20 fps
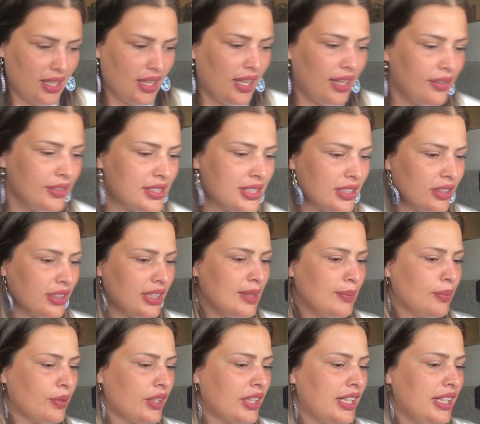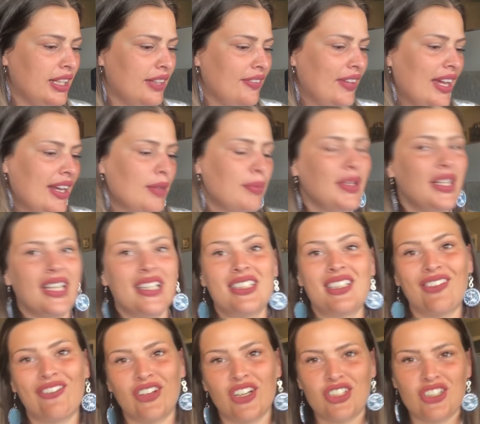I'll still keep working on that. It'd be nice
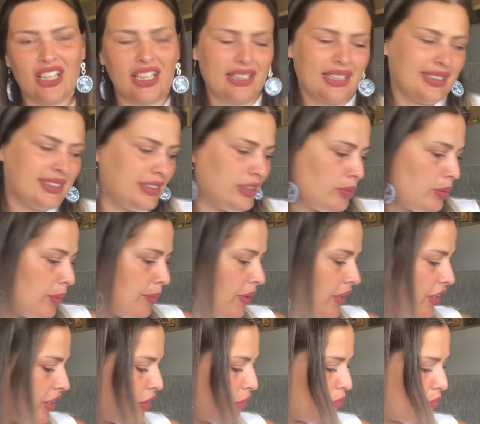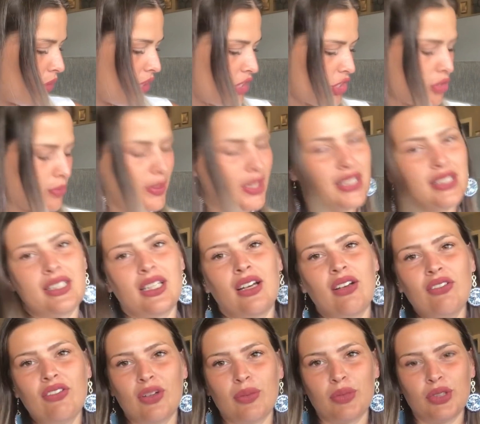to finish that this year, but I'm not going to rush
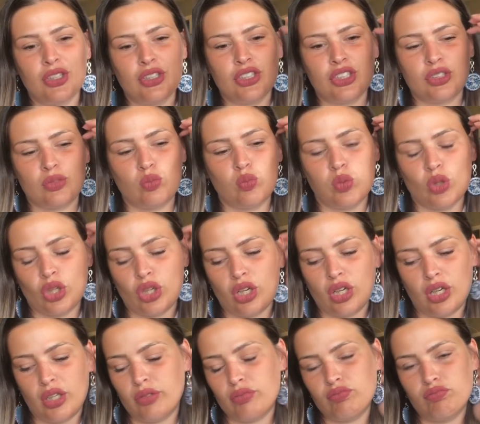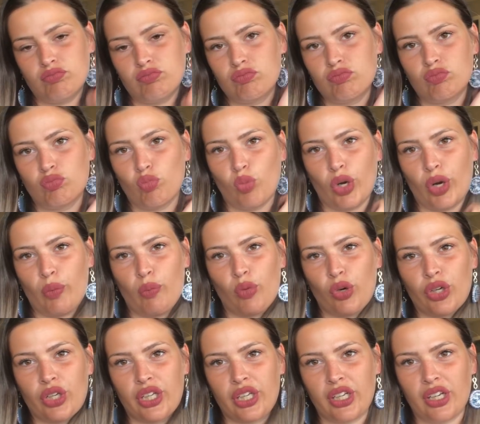myself. I'm going to just work on what I'm
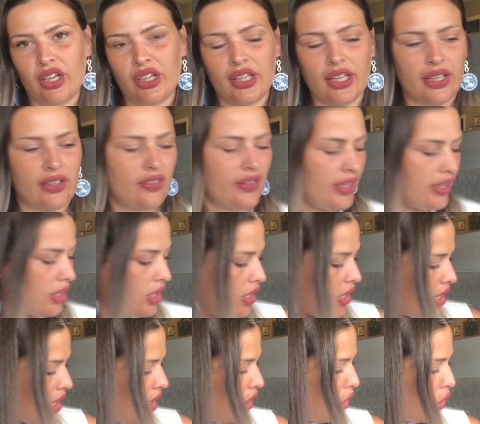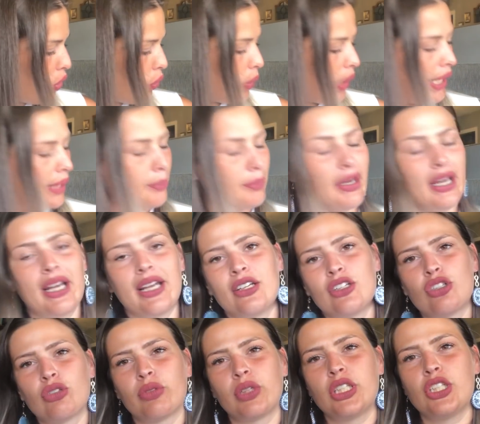working on, kind of thing. Oh, and my
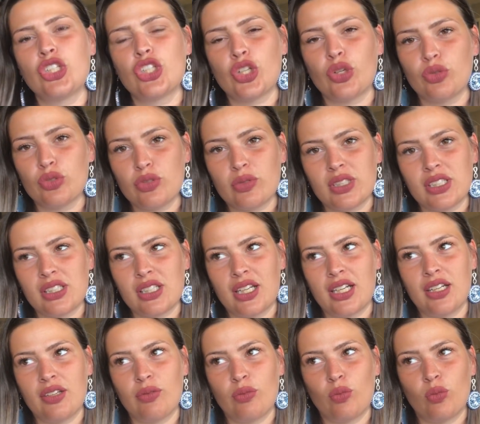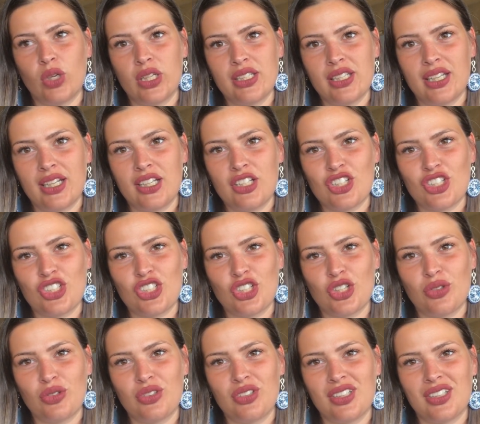Durene Jones one that I just
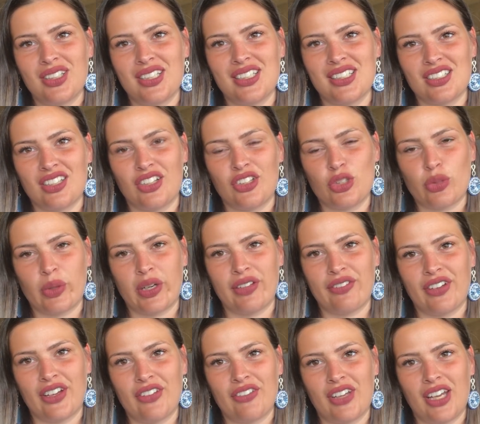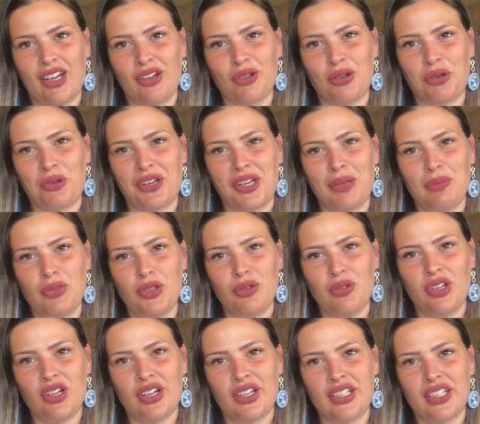showed is on 25 count cream
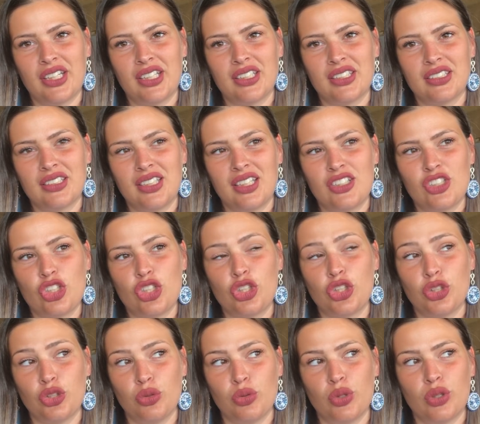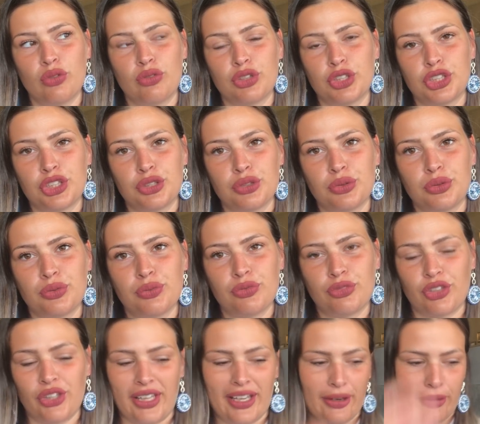Lugana, 2/2
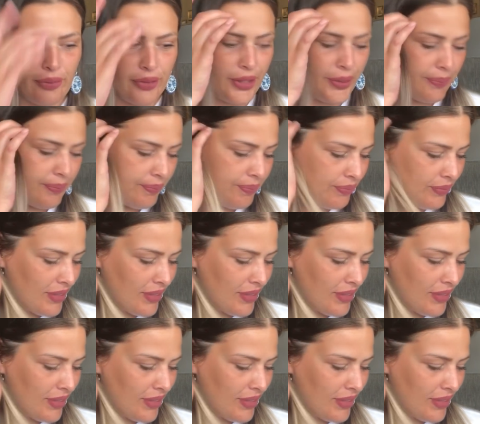for that one.